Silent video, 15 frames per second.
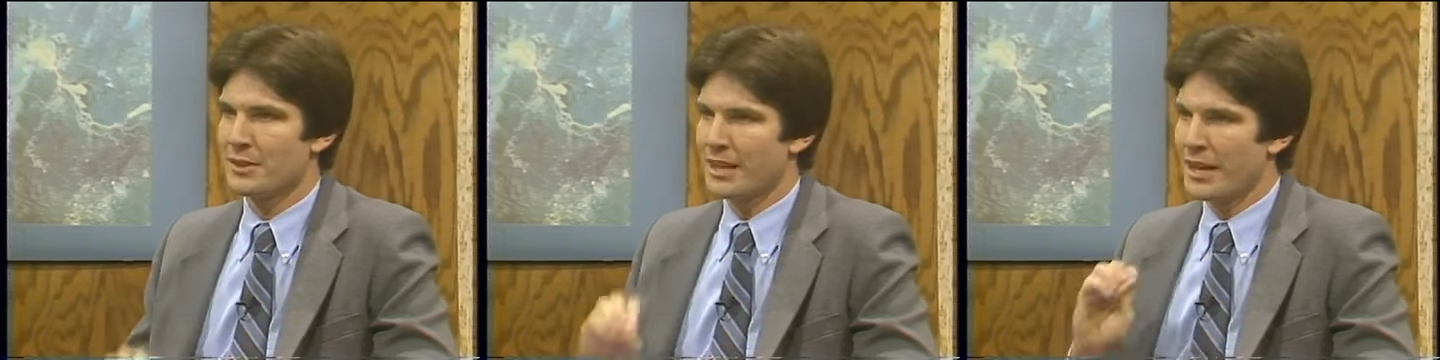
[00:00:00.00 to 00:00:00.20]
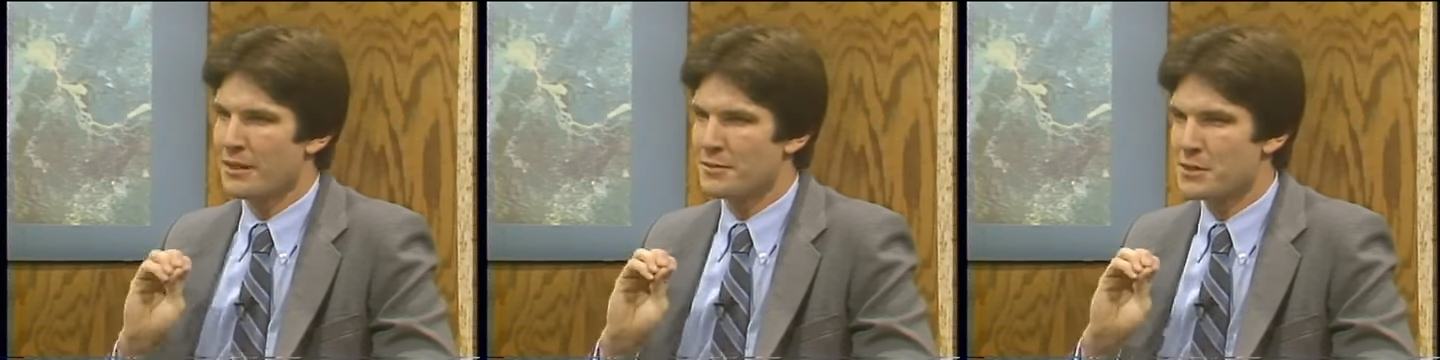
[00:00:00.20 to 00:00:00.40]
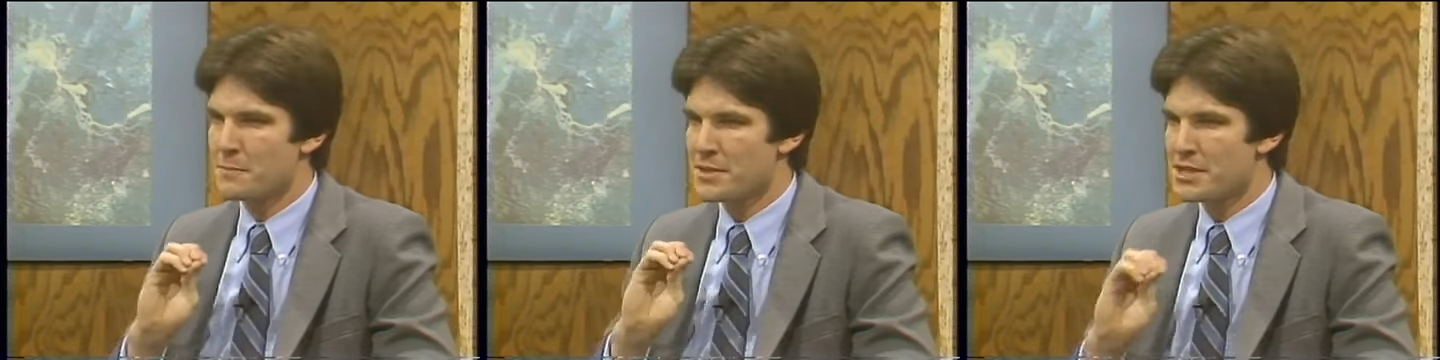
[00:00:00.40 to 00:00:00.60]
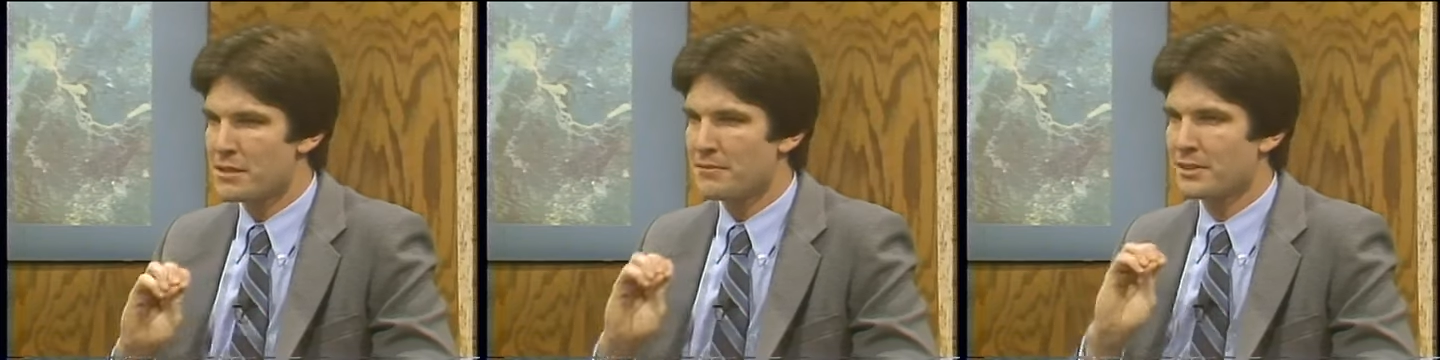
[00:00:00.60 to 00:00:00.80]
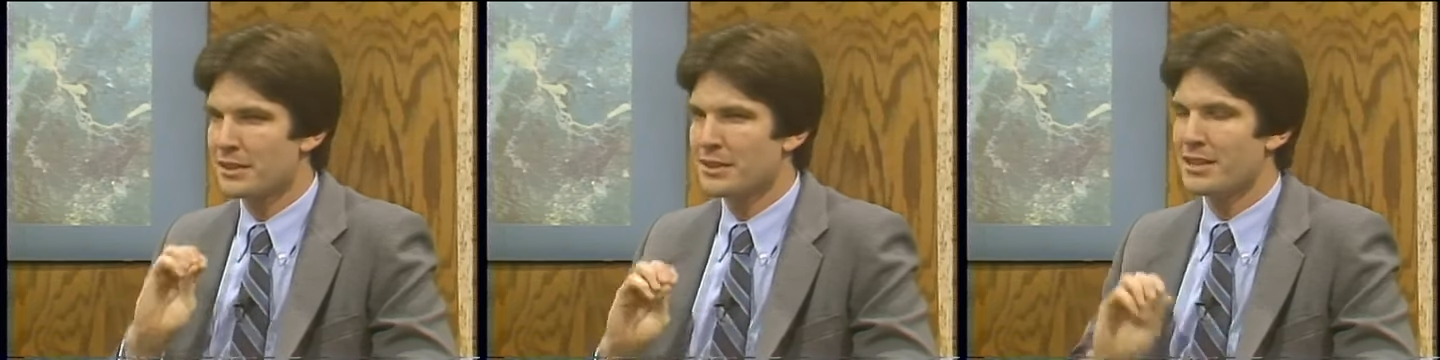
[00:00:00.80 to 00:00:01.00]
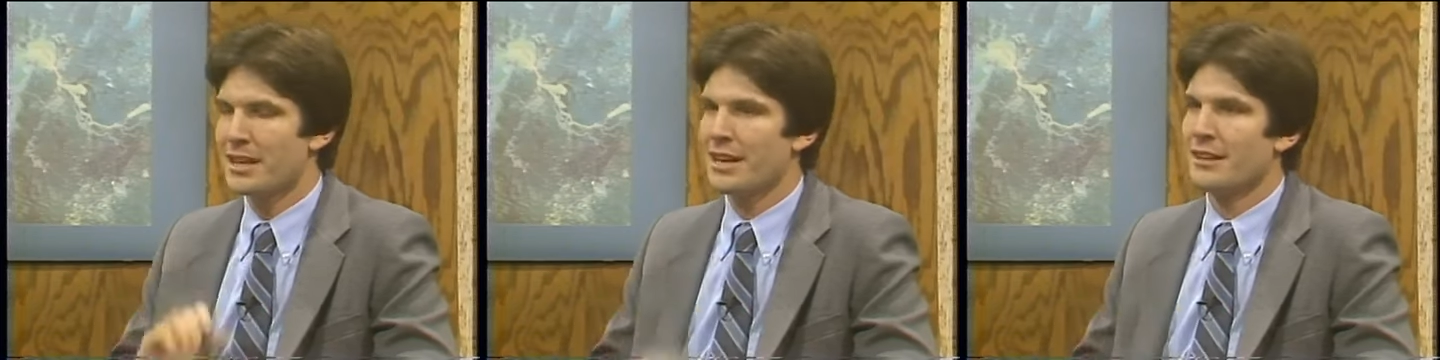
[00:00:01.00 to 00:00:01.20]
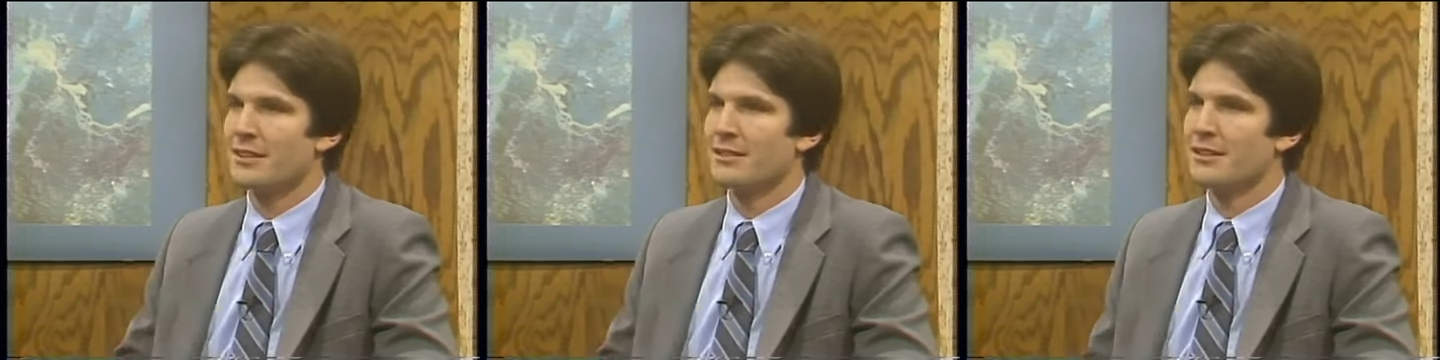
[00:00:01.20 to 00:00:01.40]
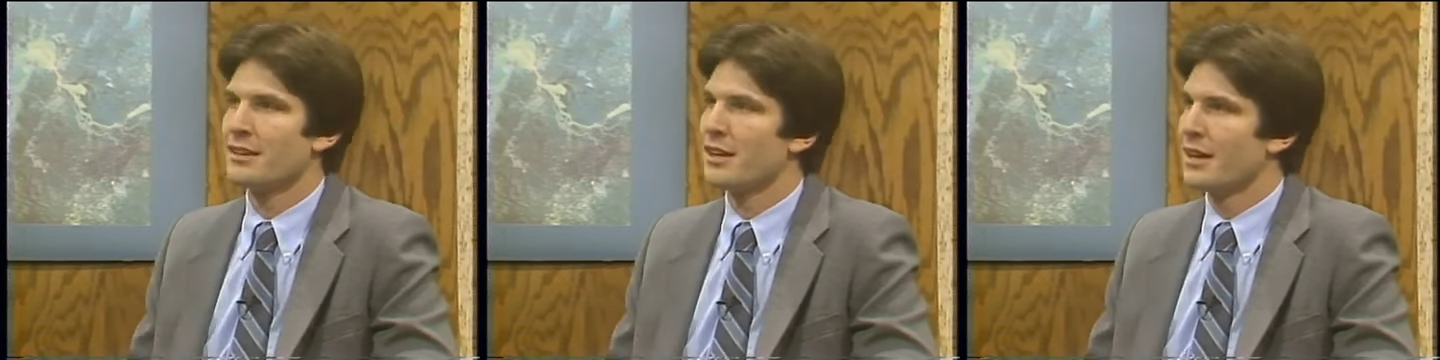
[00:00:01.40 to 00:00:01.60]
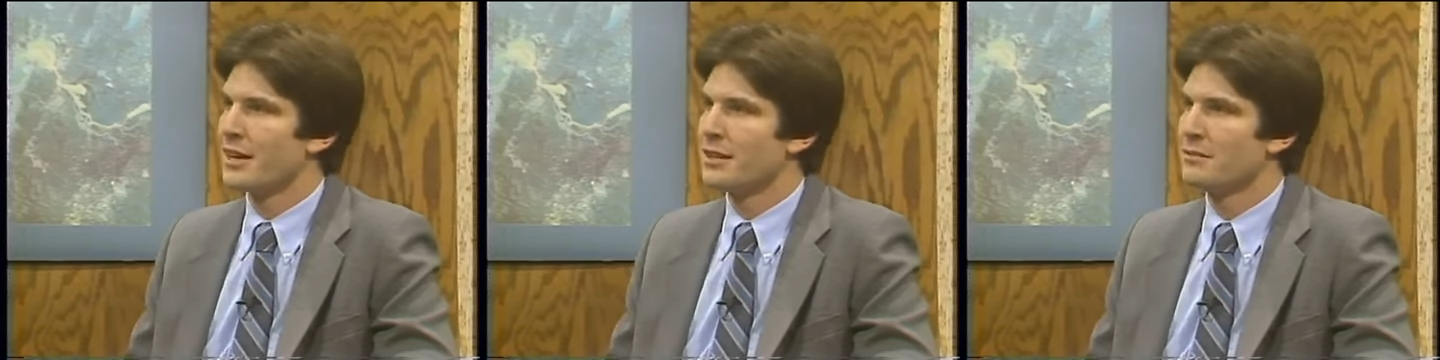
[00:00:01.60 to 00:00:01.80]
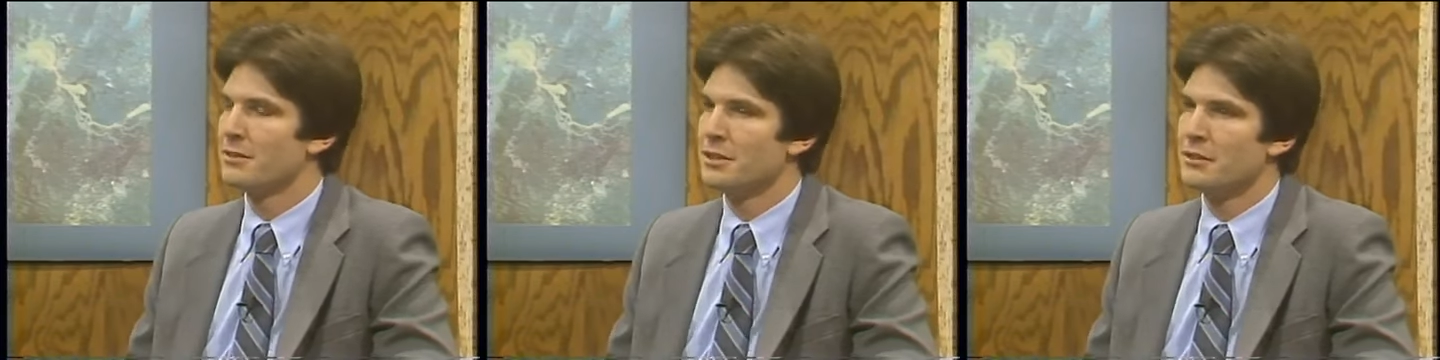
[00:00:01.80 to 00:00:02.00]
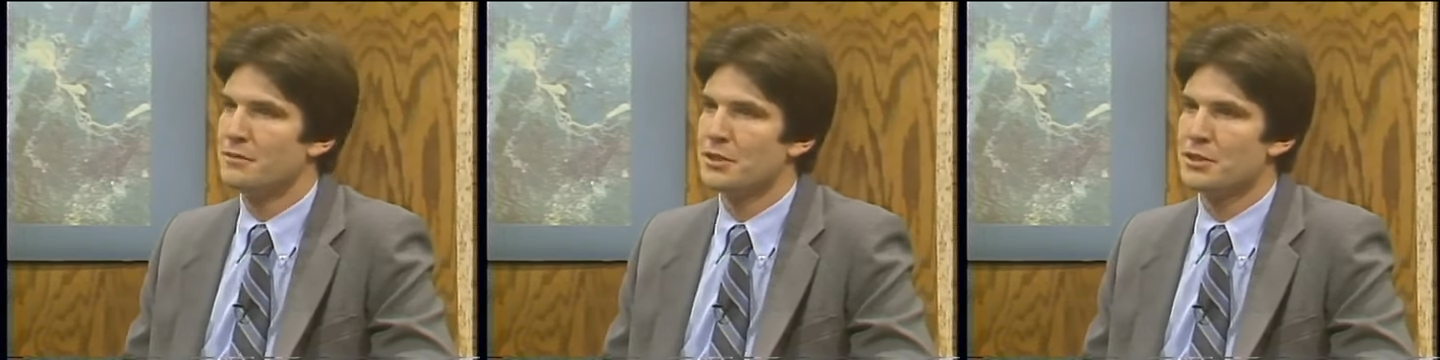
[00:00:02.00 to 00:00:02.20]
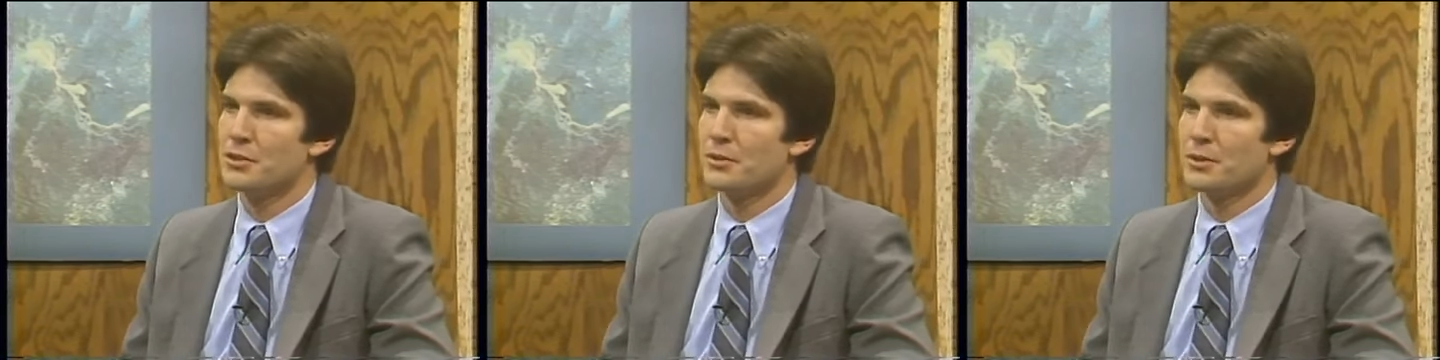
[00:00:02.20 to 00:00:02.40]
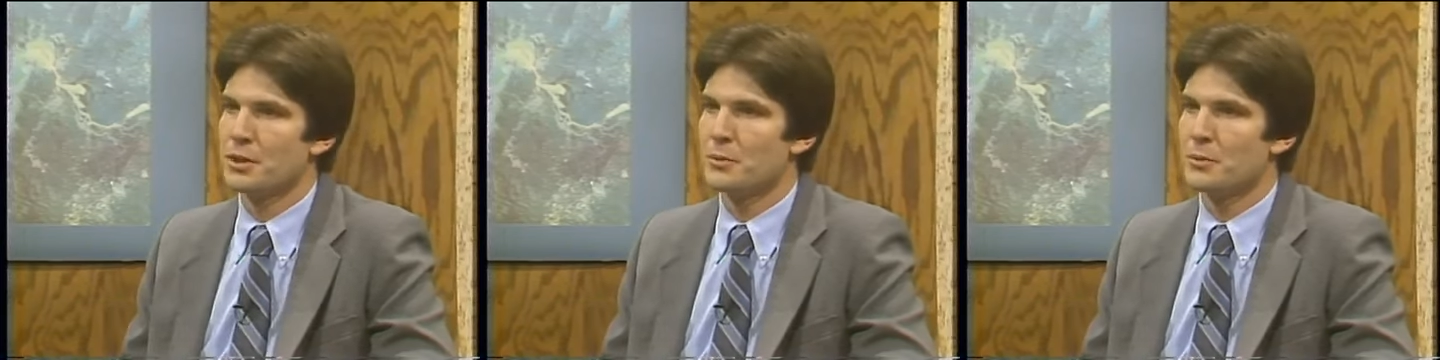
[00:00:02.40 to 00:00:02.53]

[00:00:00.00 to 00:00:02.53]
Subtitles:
kind of specifically tailored to the kind of individual